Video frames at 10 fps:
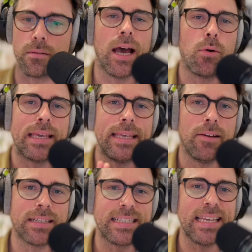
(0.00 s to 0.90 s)
Now,
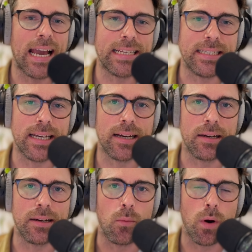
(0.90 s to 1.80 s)
here is the idea
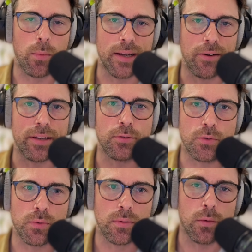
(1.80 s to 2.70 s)
what we're going to
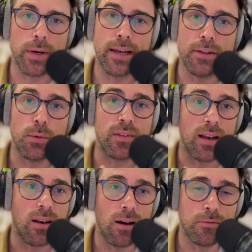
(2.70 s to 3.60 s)
do. So we're going to use
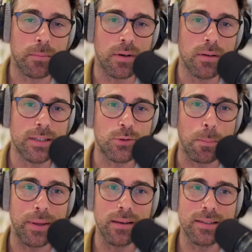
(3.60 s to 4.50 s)
Lovable to
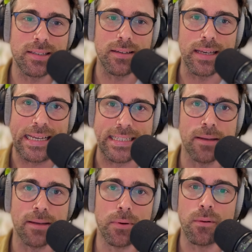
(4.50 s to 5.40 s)
build a
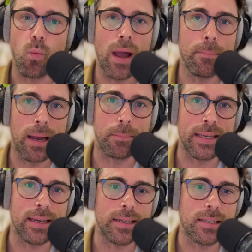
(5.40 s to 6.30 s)
simple web
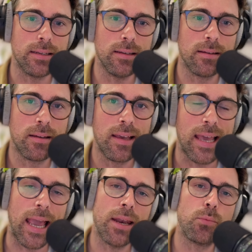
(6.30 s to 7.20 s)
application,
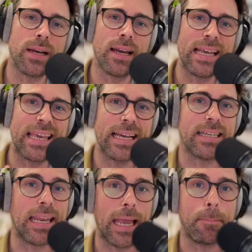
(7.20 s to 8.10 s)
and we're going to get
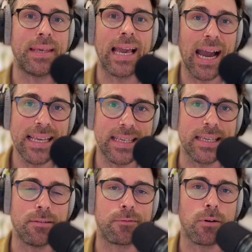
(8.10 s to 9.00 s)
an API
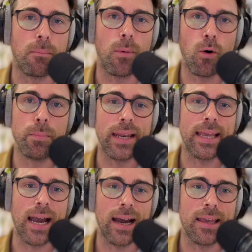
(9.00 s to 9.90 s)
key from
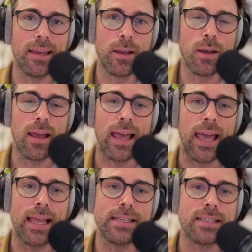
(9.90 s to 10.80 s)
OpenAI
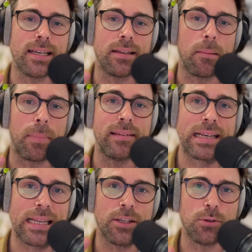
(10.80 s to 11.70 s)
and
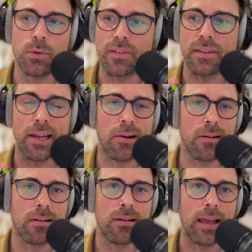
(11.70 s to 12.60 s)
basically use
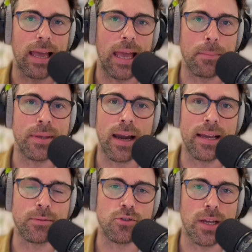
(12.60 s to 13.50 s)
their
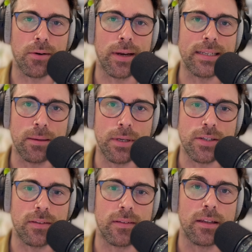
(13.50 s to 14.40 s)
API to generate
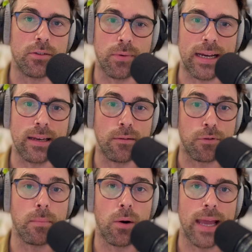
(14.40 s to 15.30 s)
images directly
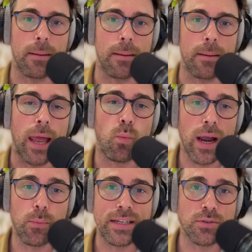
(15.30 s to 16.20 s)
from our app. And
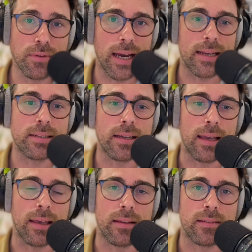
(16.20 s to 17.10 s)
why we do that
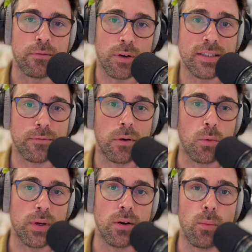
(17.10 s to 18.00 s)
is, first of
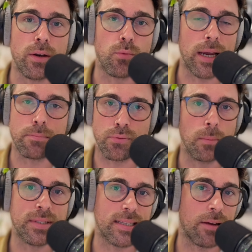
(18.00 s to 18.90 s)
all, we don't want to write
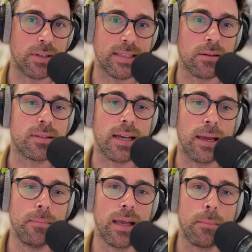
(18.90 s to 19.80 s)
prompts every single
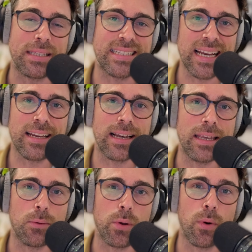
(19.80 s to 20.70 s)
time, but
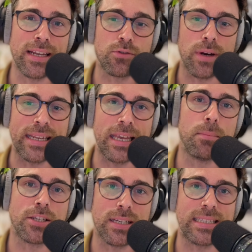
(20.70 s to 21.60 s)
secondly, we want to create
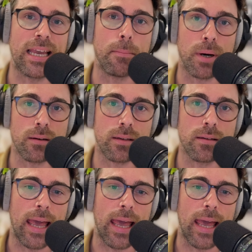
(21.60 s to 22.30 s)
images in bulk.